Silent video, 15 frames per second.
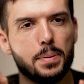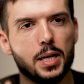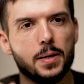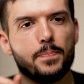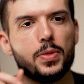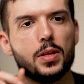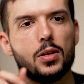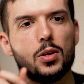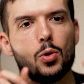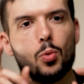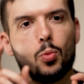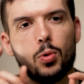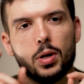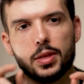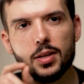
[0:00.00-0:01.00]
But
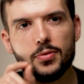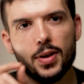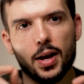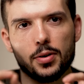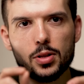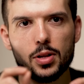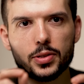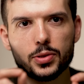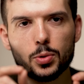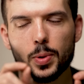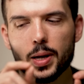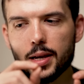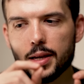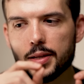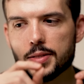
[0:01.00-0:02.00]
what they found along the
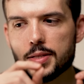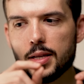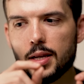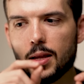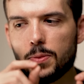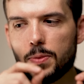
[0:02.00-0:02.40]
way is